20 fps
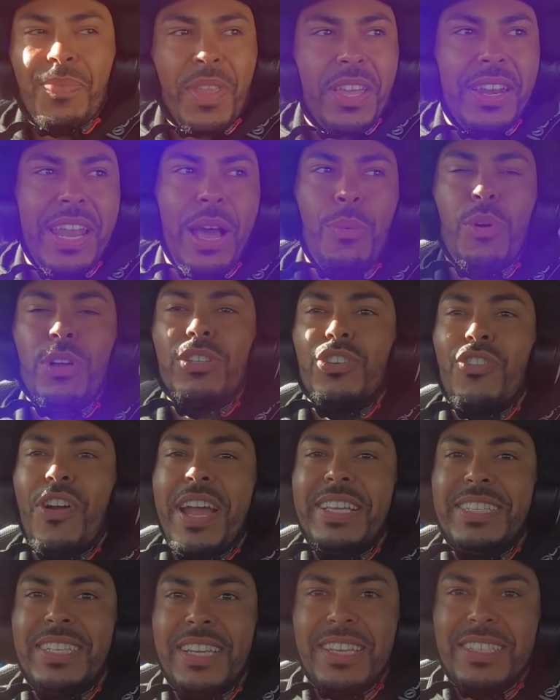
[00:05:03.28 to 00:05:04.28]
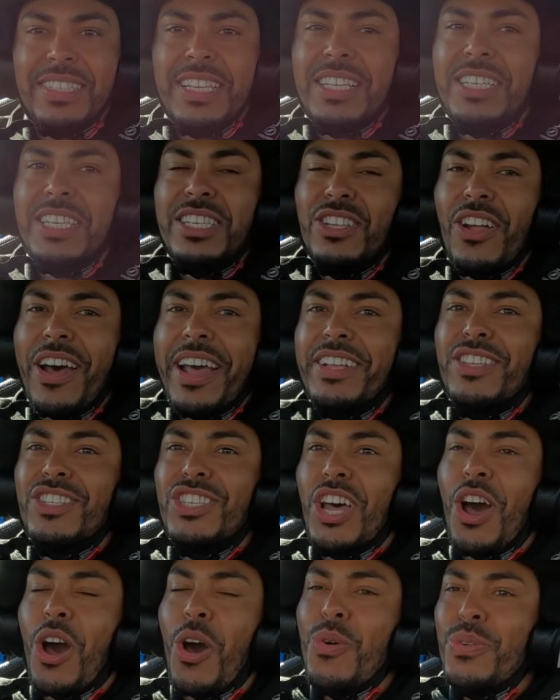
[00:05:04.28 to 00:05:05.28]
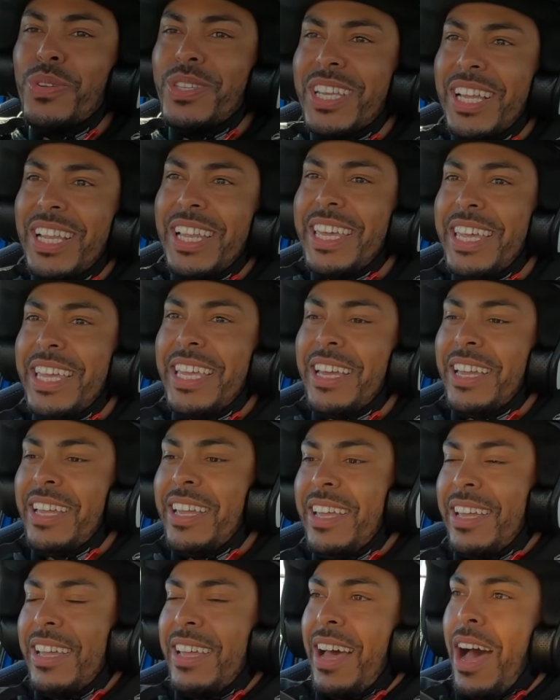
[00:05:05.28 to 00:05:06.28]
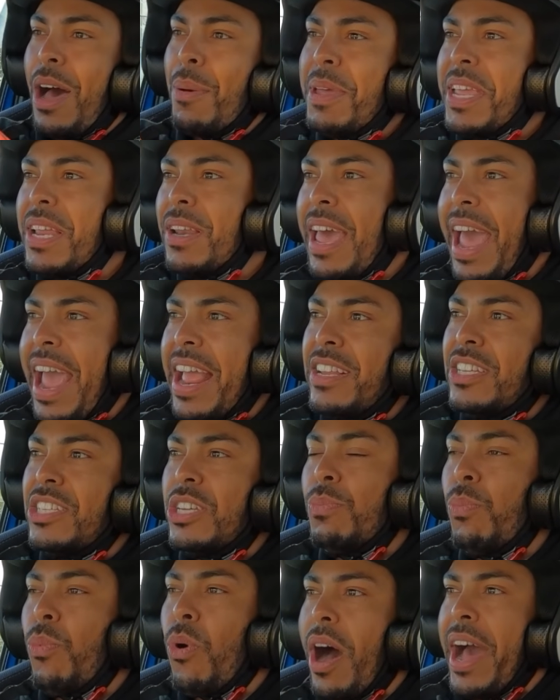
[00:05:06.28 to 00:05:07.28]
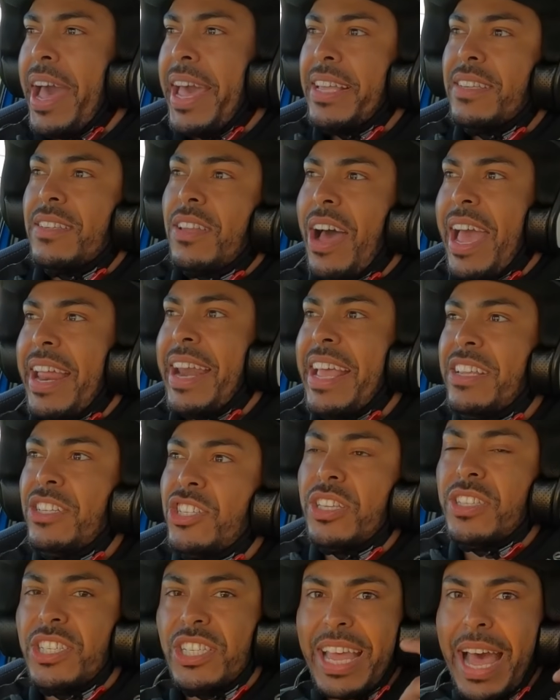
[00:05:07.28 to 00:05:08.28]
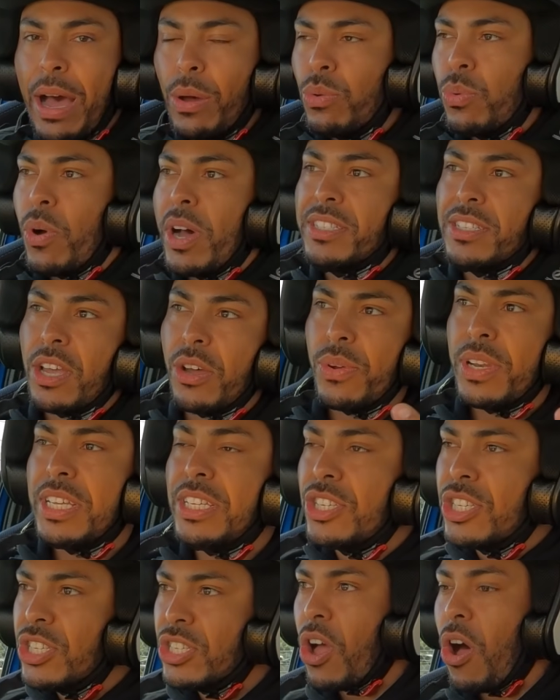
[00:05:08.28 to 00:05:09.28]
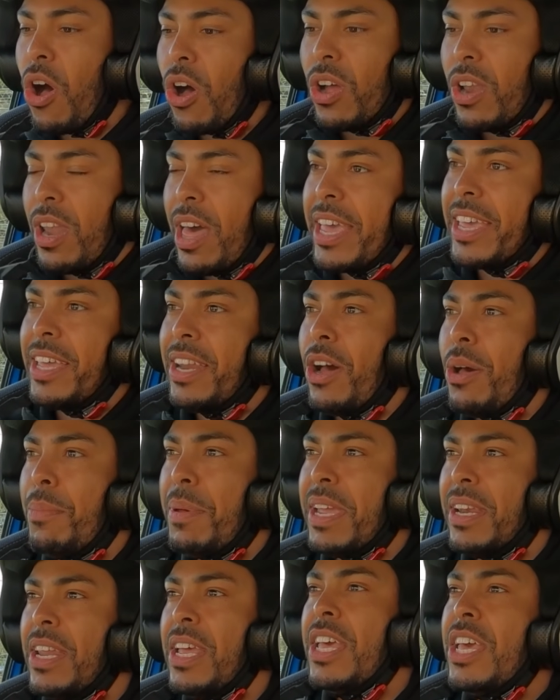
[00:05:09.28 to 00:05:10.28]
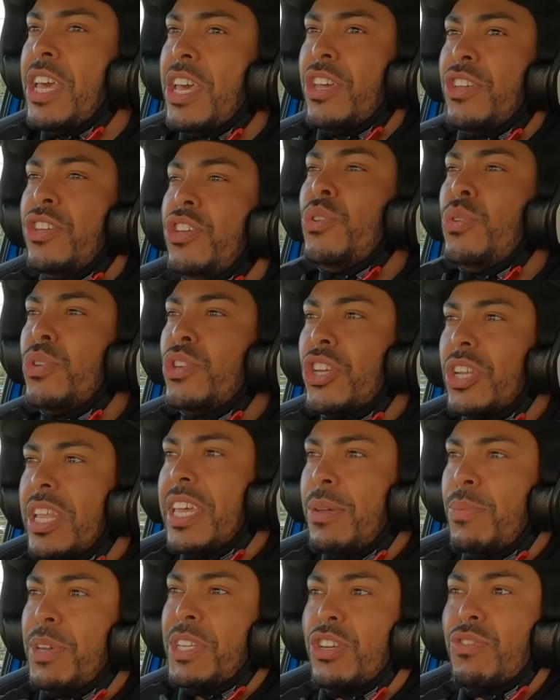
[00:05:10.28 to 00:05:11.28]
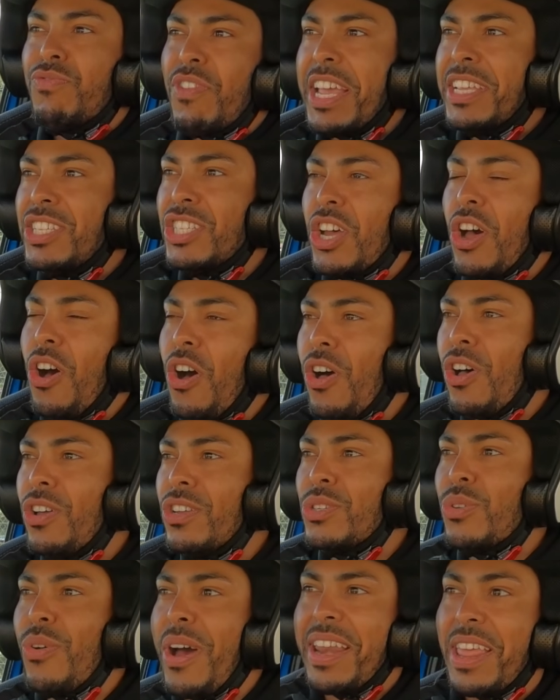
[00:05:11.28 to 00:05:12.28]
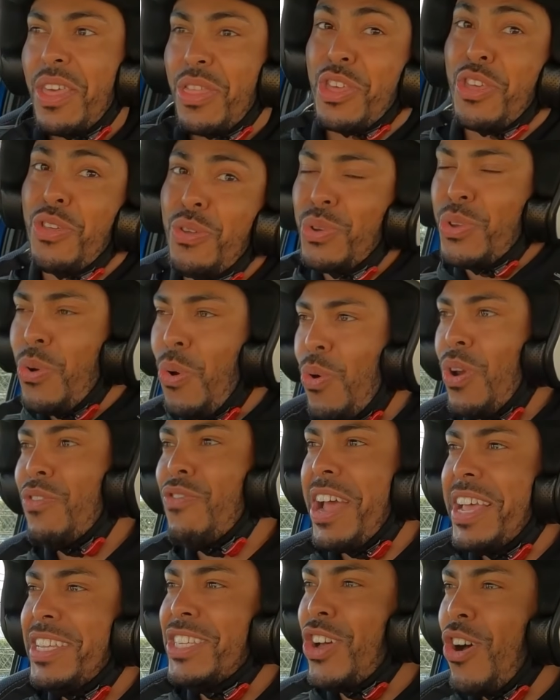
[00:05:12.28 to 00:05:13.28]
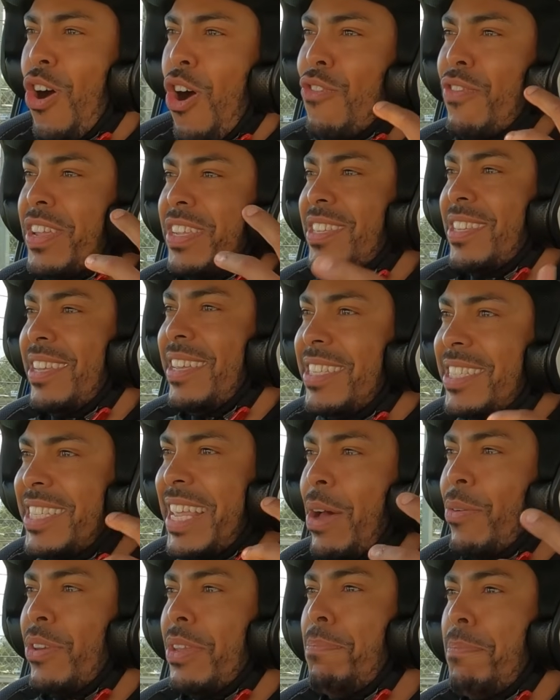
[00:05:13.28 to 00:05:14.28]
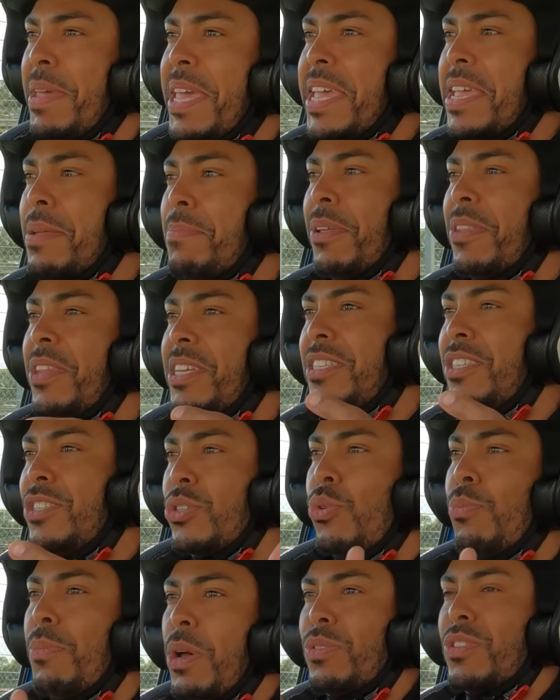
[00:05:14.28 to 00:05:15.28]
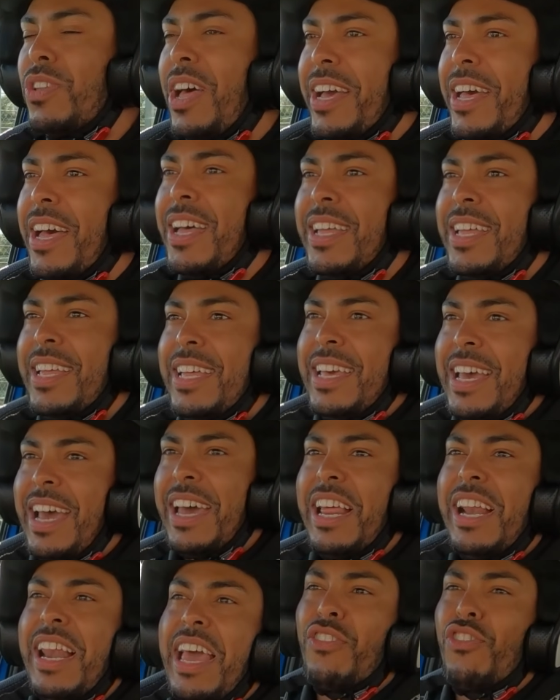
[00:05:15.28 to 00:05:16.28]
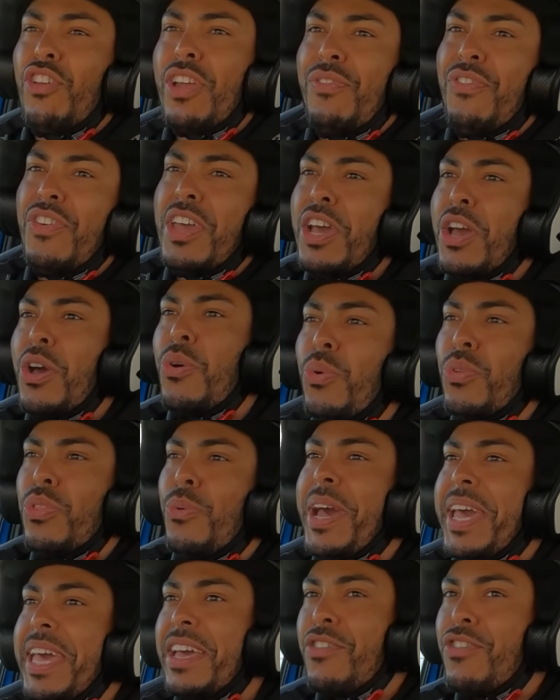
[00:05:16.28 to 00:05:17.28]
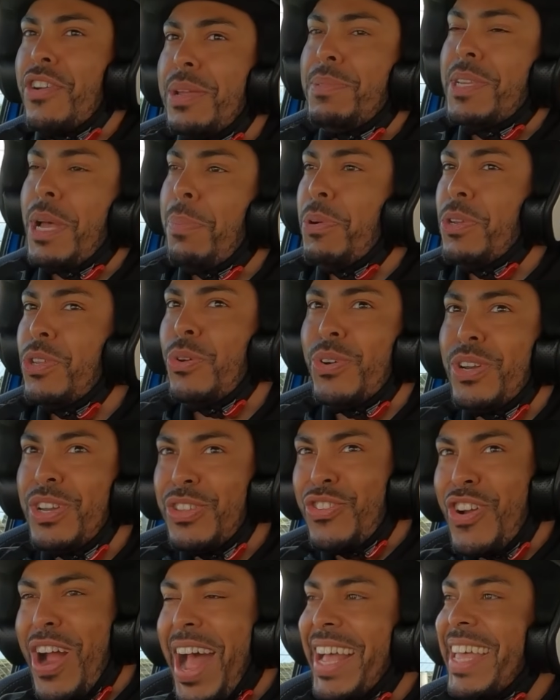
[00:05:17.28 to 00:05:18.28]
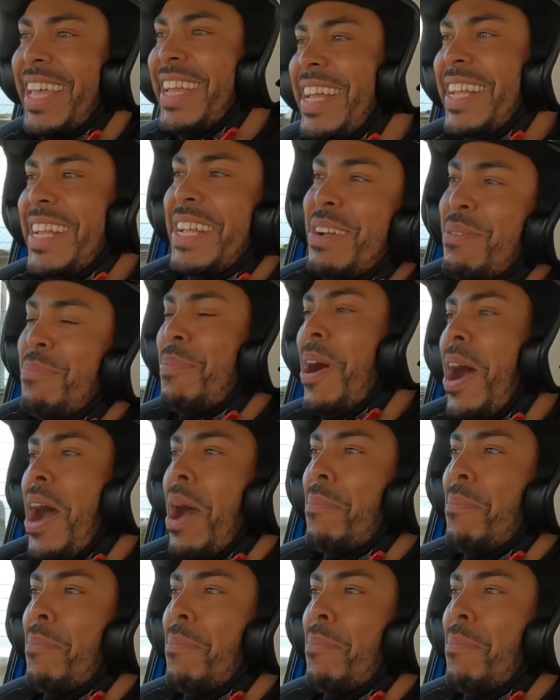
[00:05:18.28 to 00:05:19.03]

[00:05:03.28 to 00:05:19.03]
Now, what's crazy is this is like totally, I mean, engine-wise, like an engine sound-wise, totally stock, like, you know what I mean? Usually with your race cars or anything you'd call a race car, it's sounding meaty, but this is almost like an electric vehicle, the way it creeps up on you on the track. But